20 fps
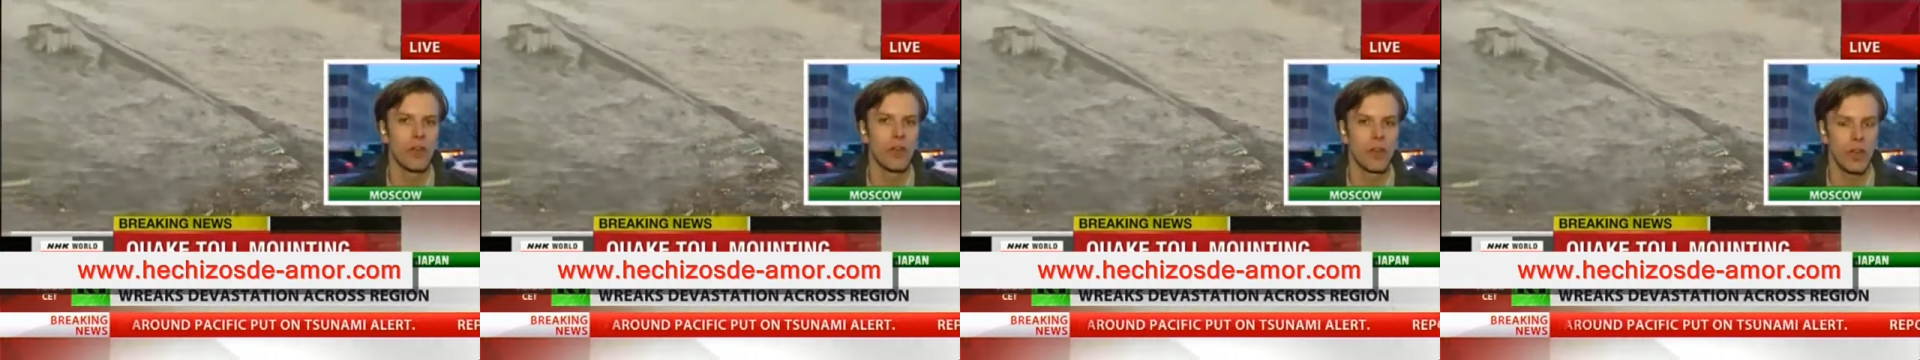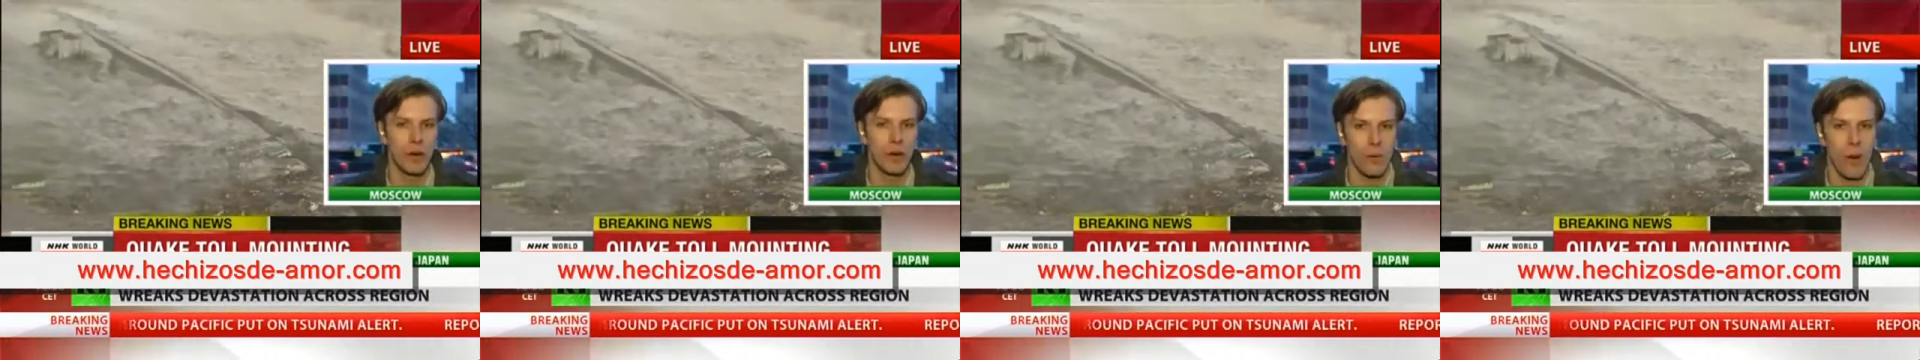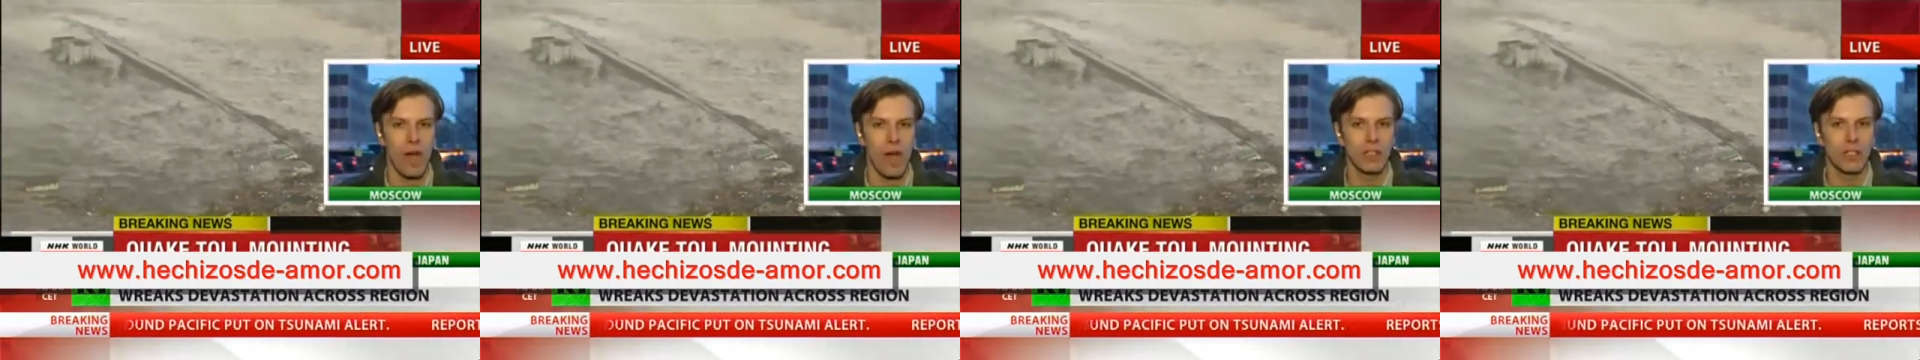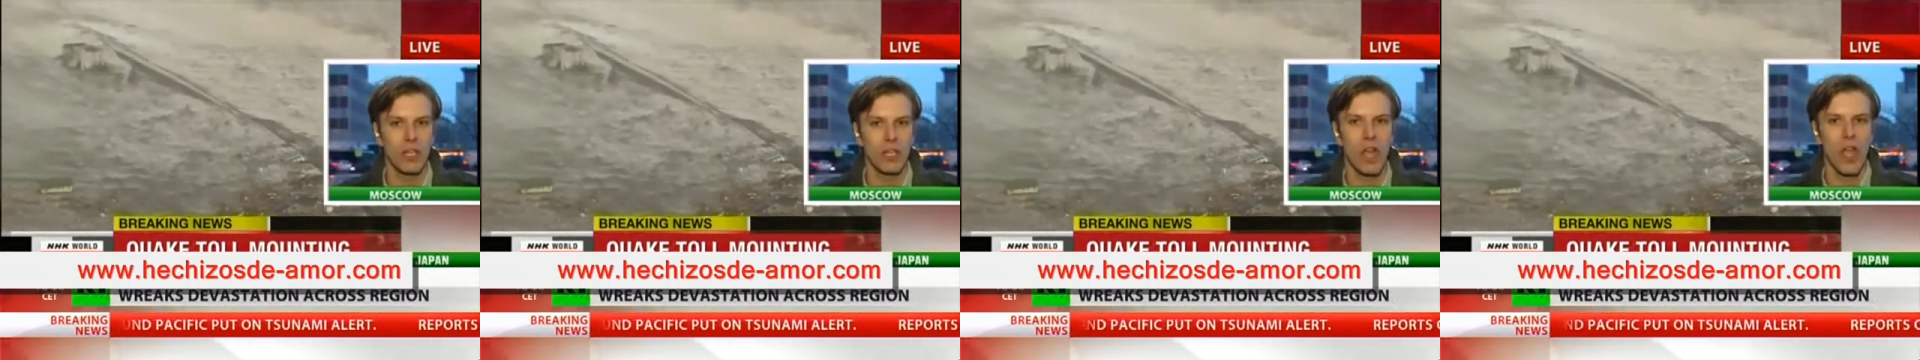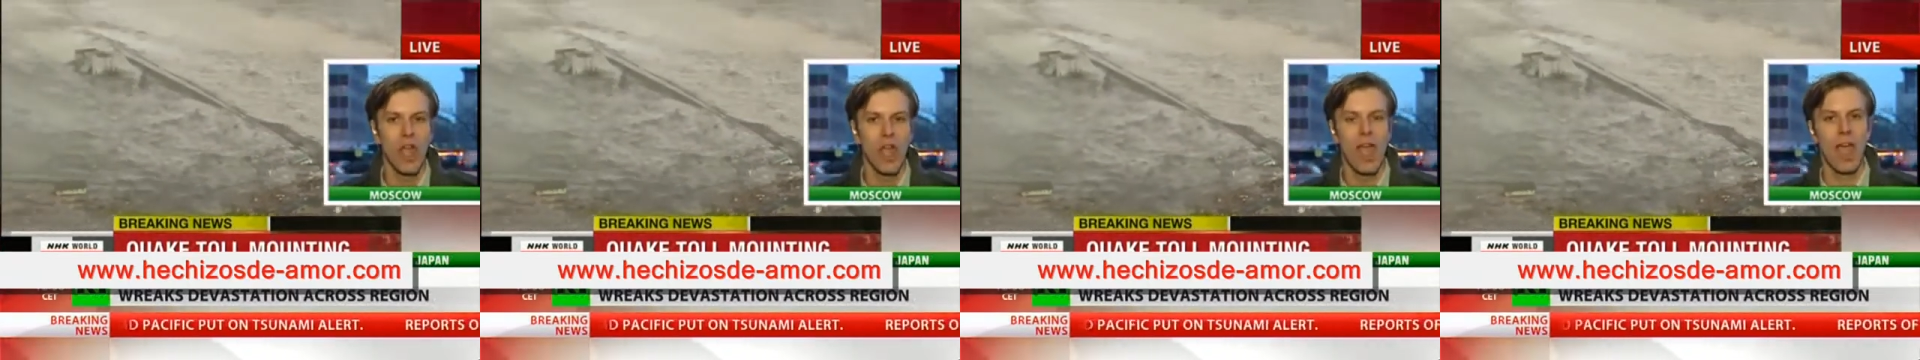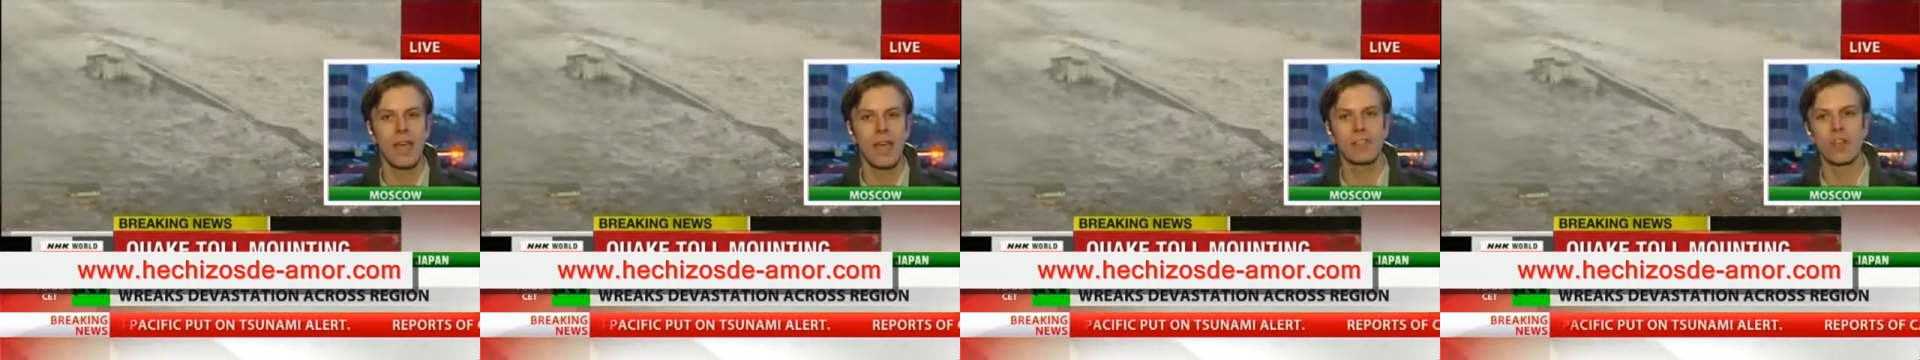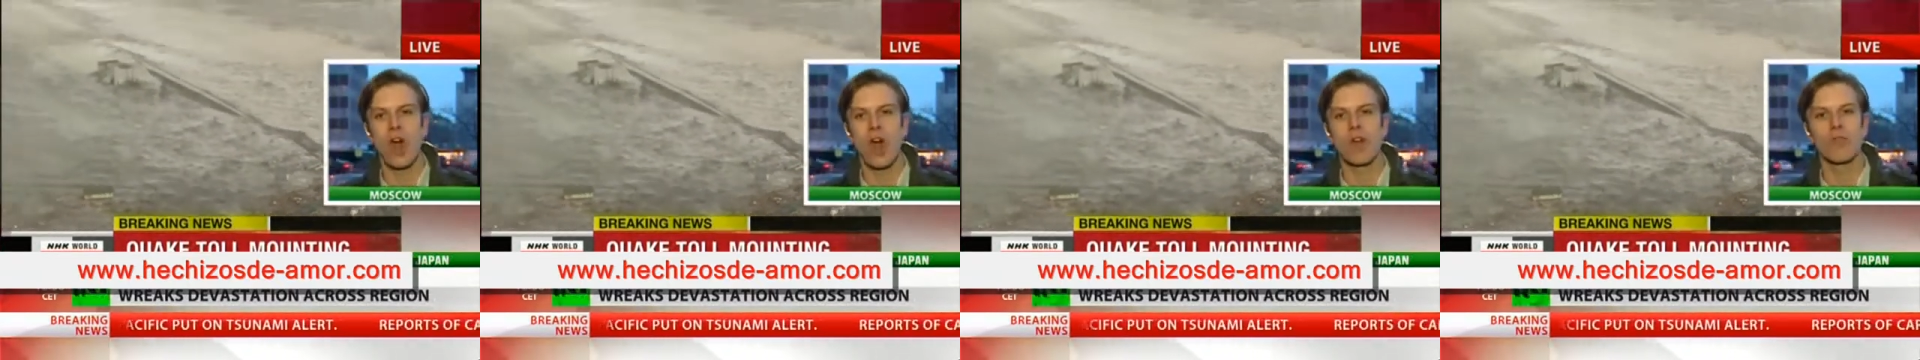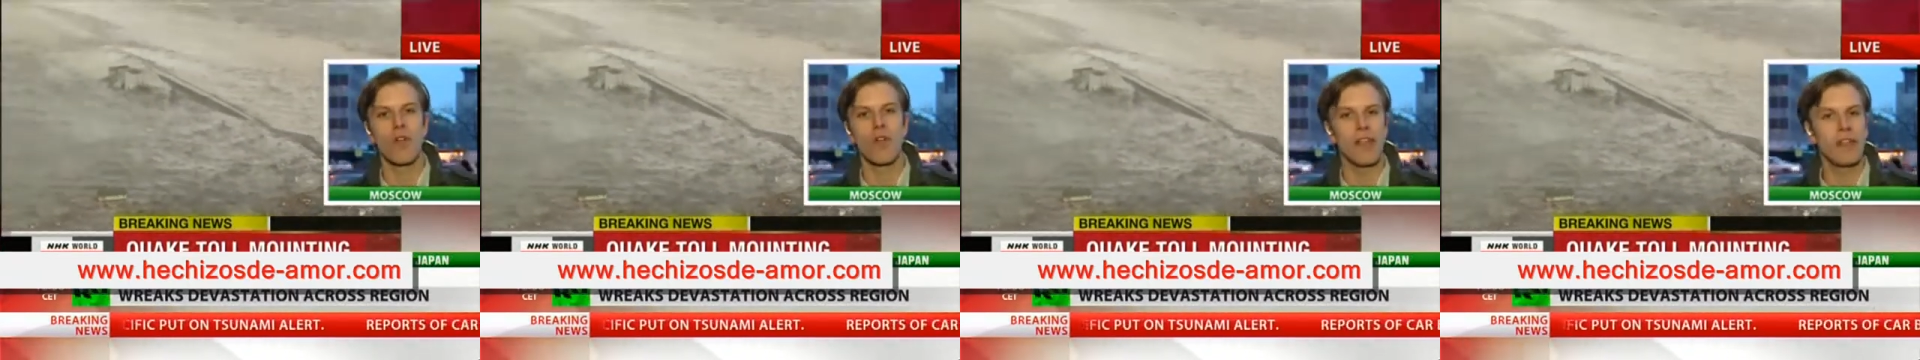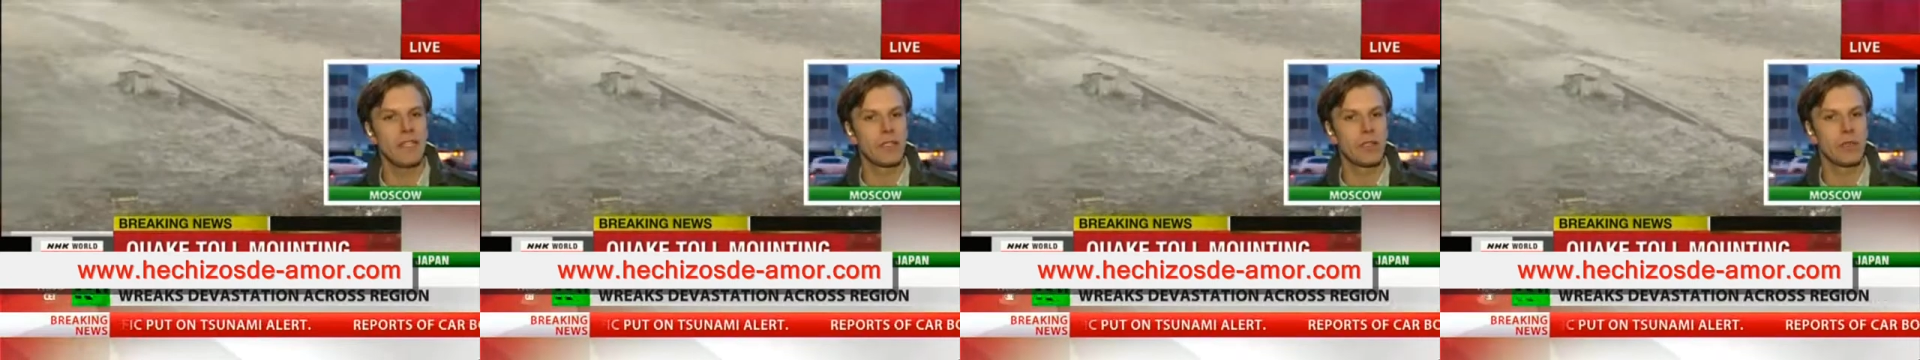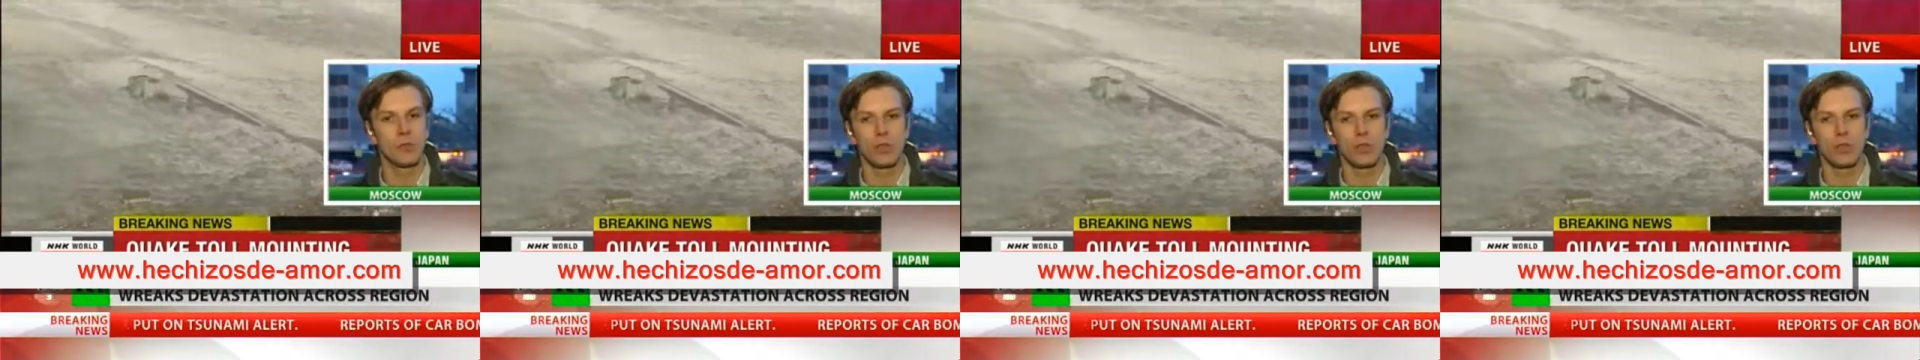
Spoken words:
request, and are ready